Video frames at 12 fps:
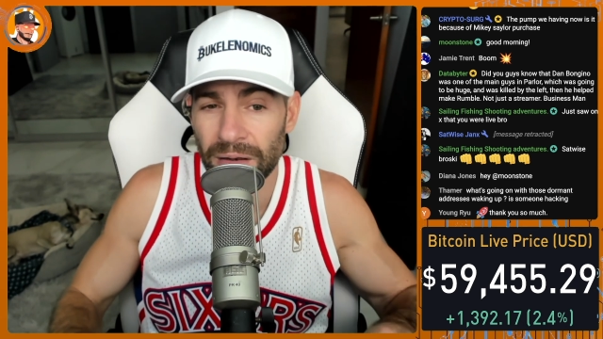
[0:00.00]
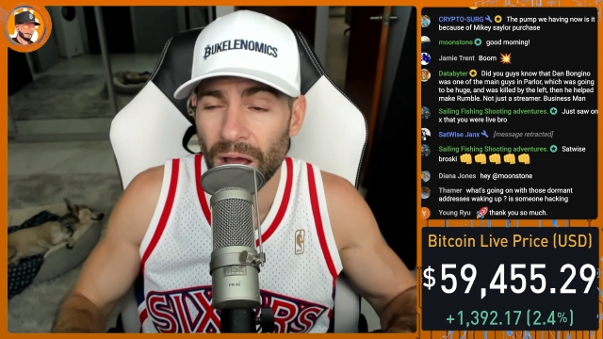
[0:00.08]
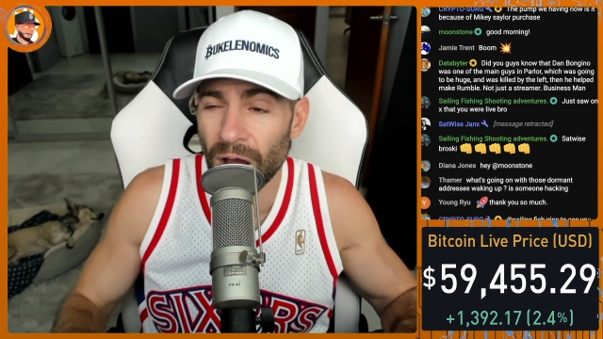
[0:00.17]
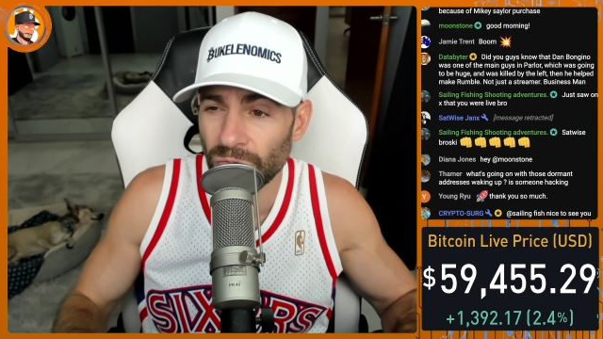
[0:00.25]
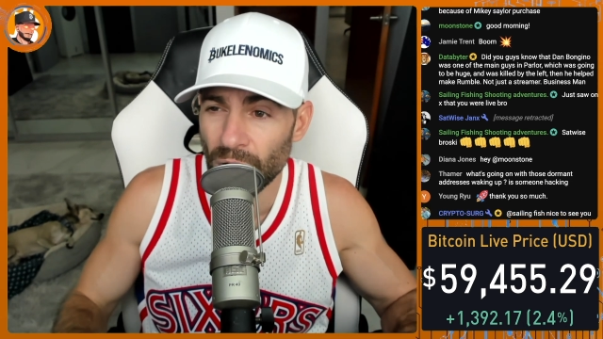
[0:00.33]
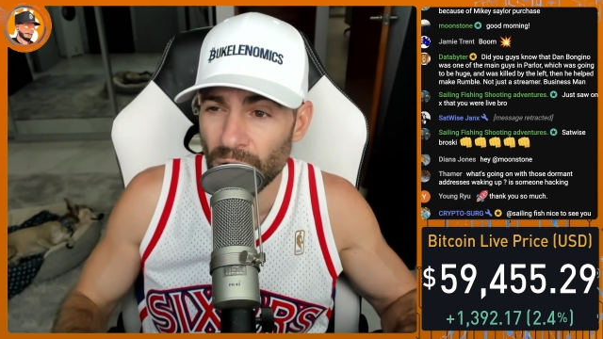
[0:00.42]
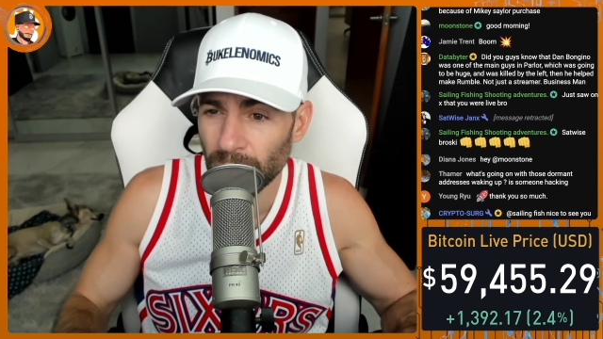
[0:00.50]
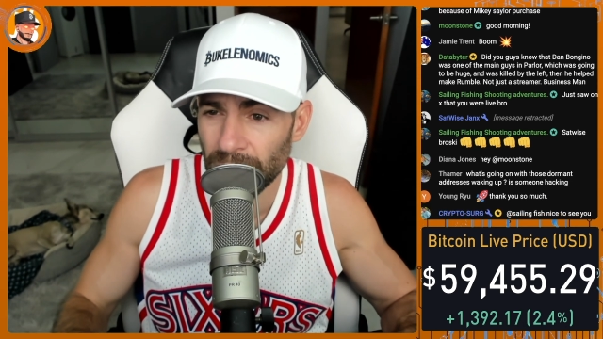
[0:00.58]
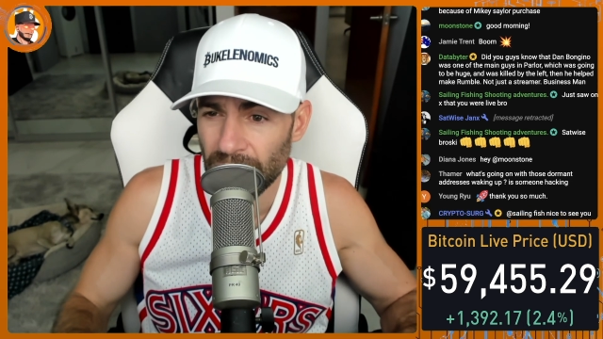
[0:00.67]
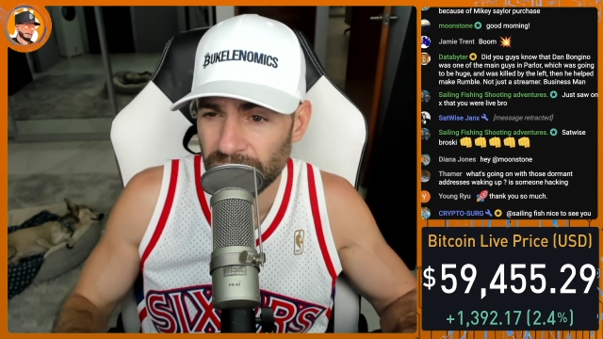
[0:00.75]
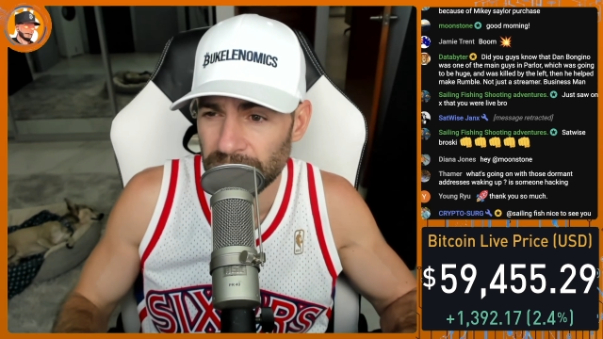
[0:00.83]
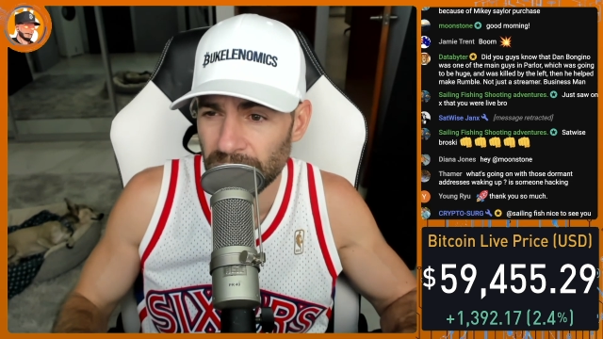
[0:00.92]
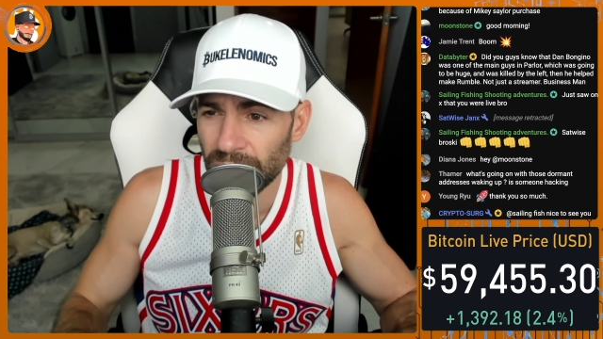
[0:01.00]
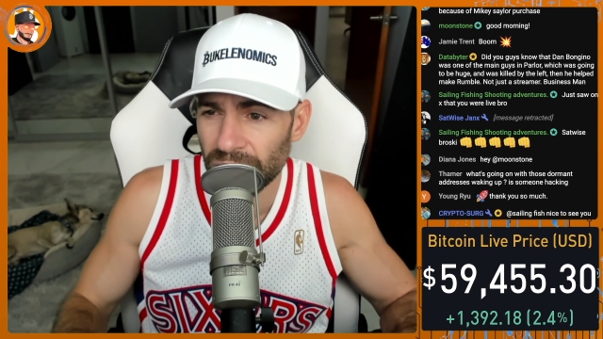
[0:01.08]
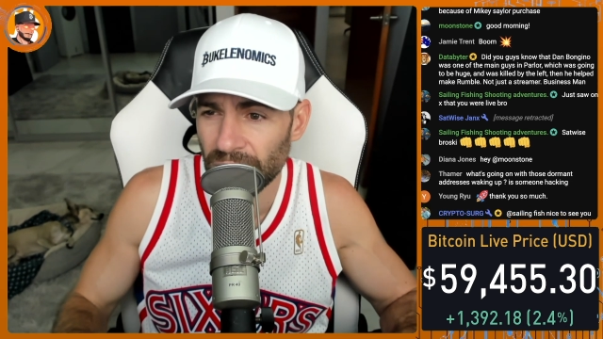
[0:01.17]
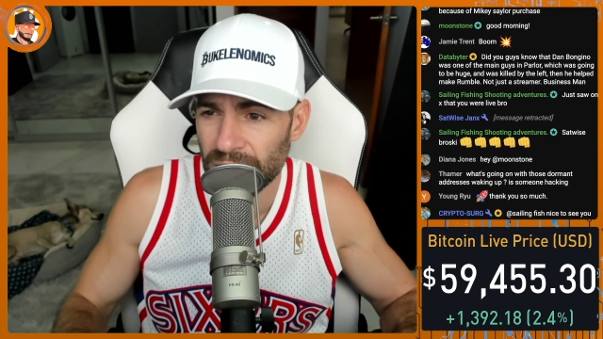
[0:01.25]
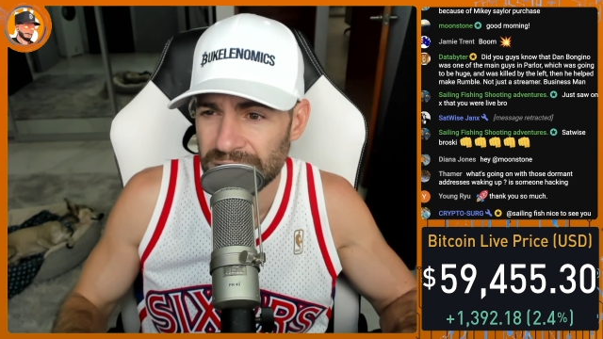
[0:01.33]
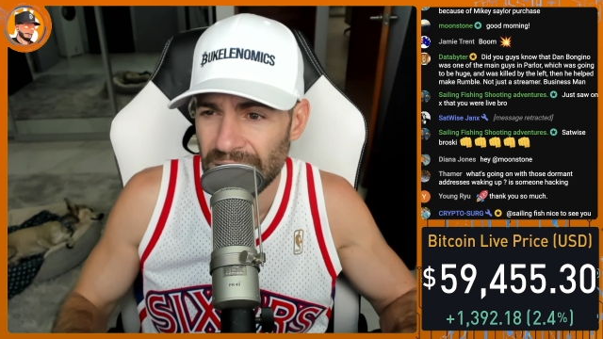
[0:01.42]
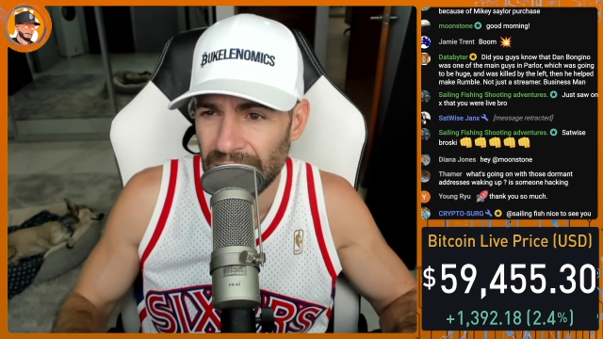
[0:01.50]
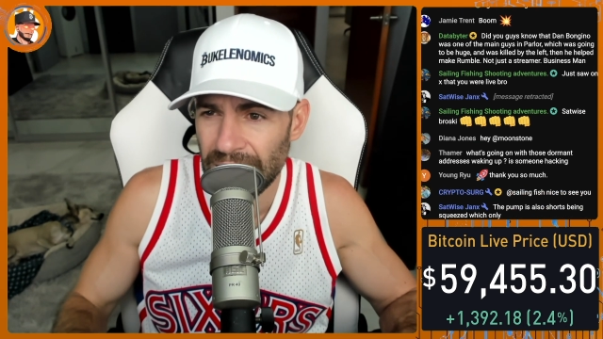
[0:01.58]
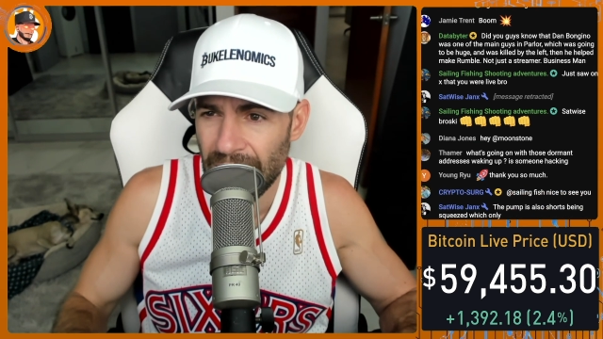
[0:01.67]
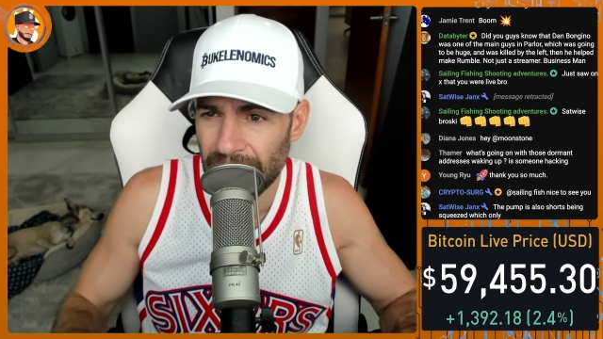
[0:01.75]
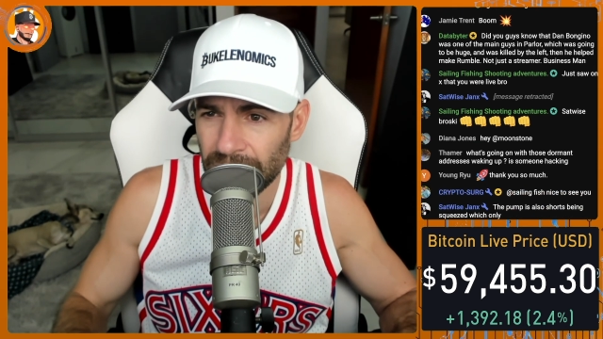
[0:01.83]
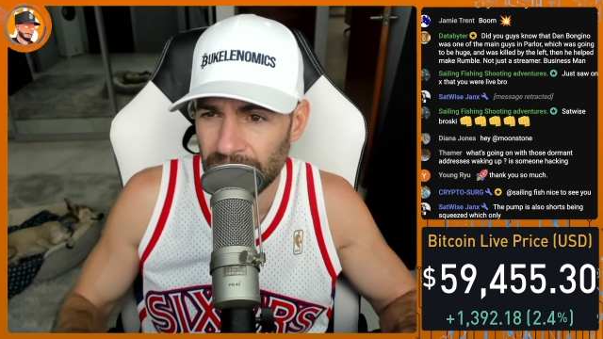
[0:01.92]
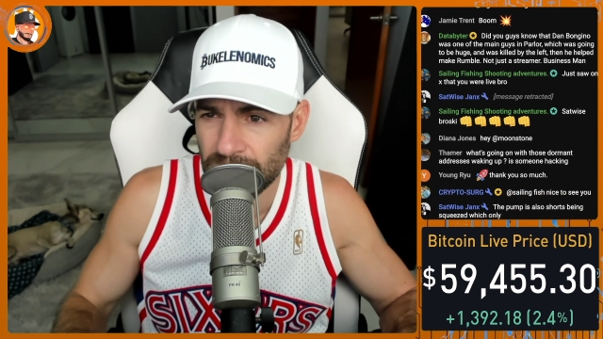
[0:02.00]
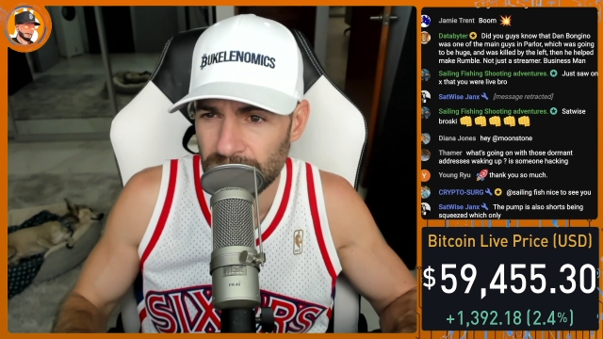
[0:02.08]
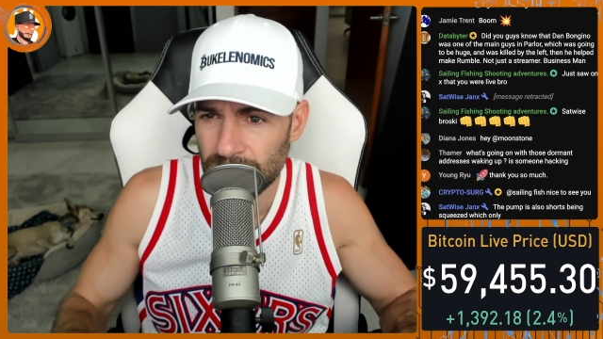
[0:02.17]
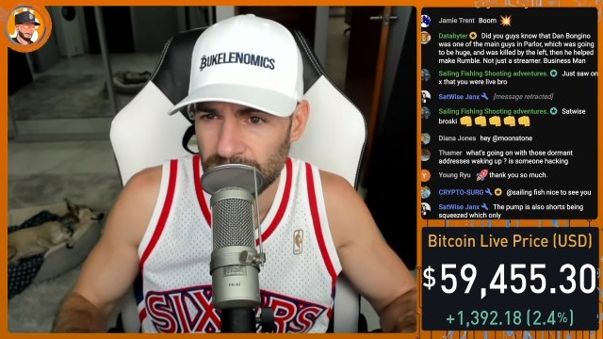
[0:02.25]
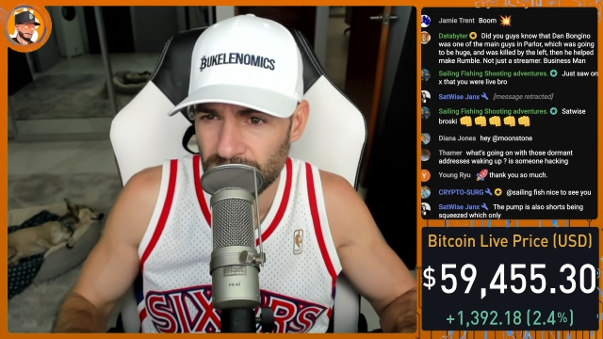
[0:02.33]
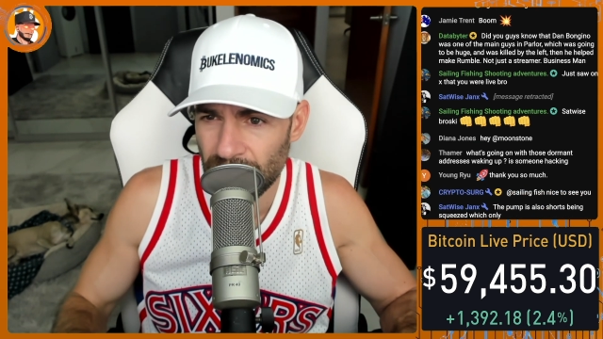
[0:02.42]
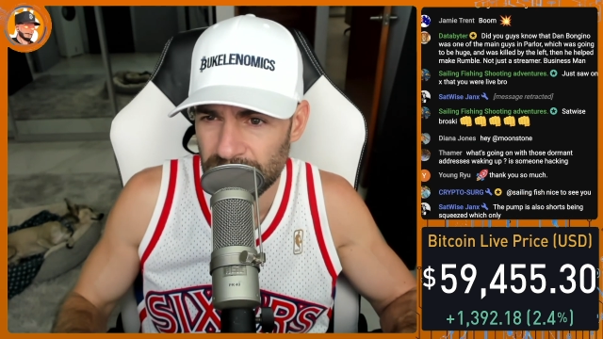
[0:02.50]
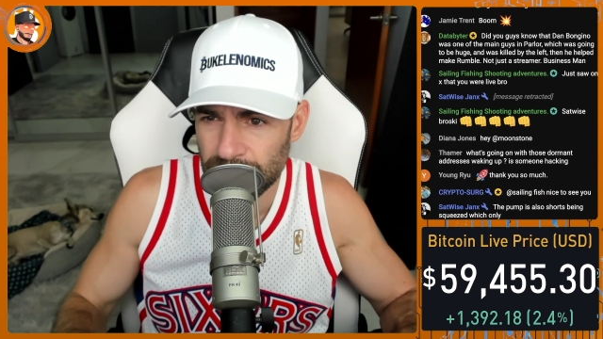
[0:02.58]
rumble.cryptonewsalerts.net. The YouTube stream is